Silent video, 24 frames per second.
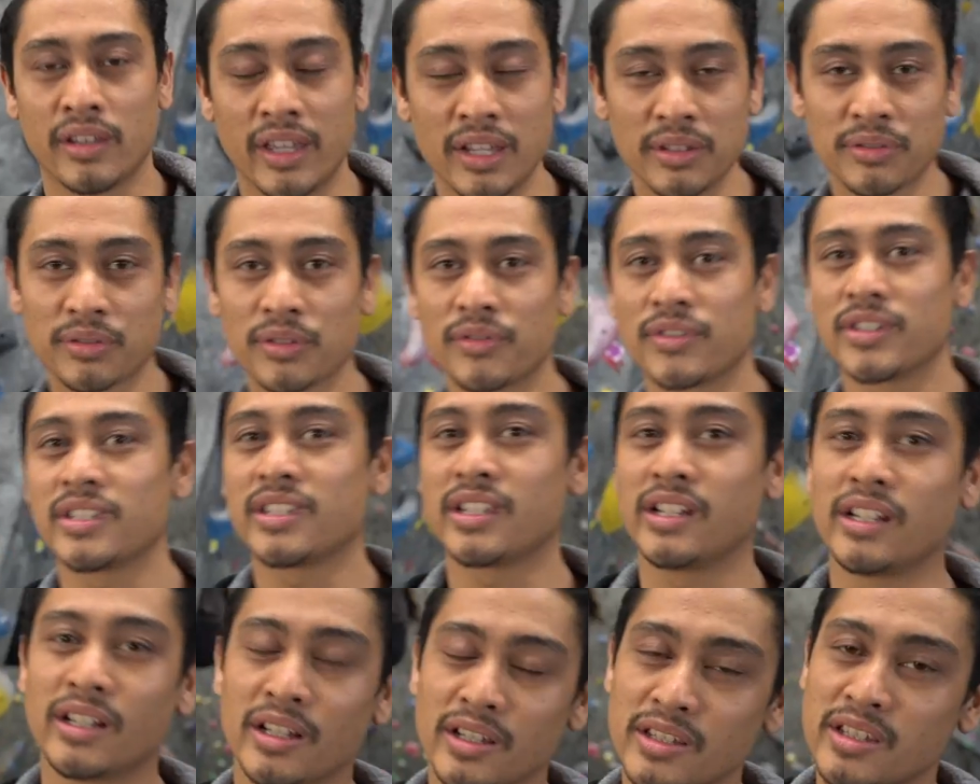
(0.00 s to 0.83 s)
Thanks for
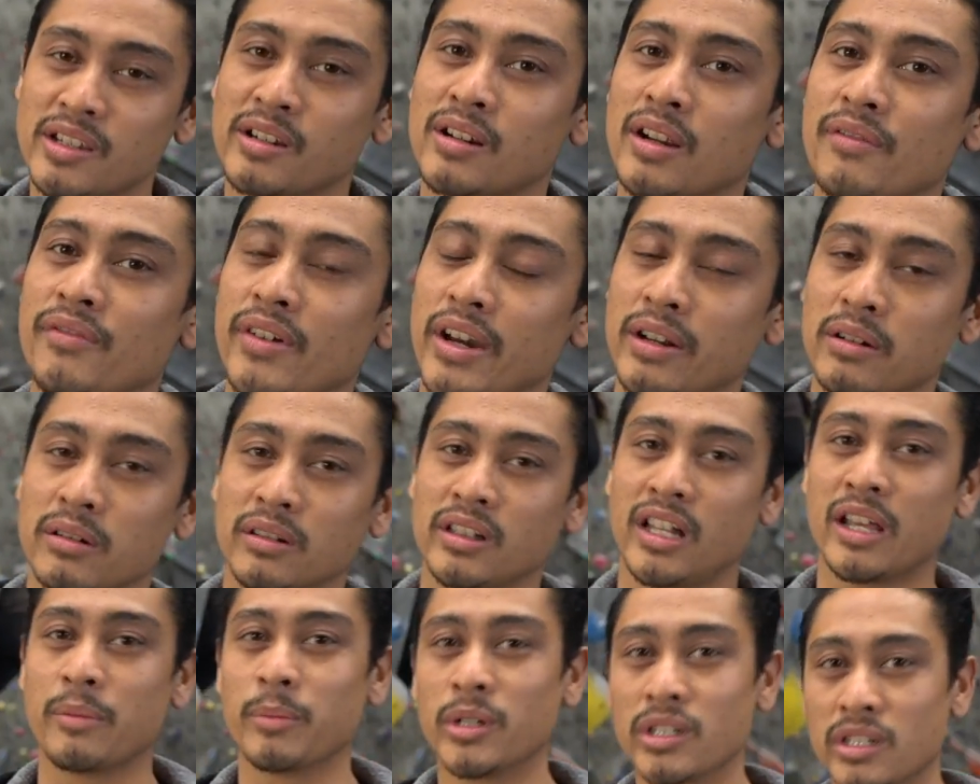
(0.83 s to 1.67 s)
visiting us here at Vital
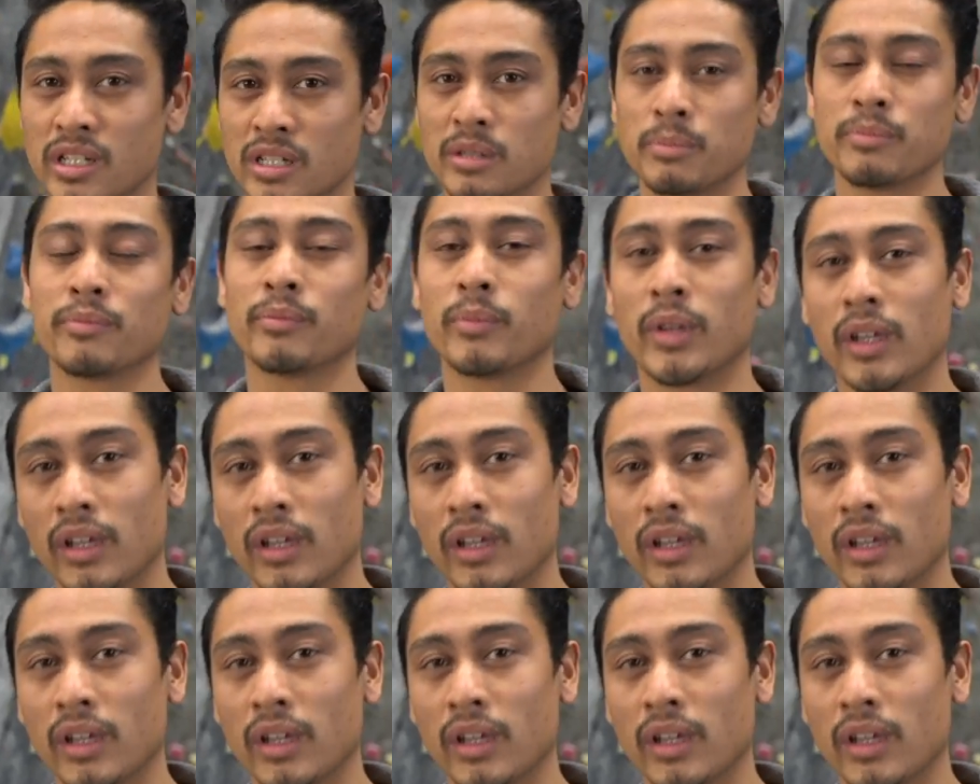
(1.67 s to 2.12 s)
Climbing Gym.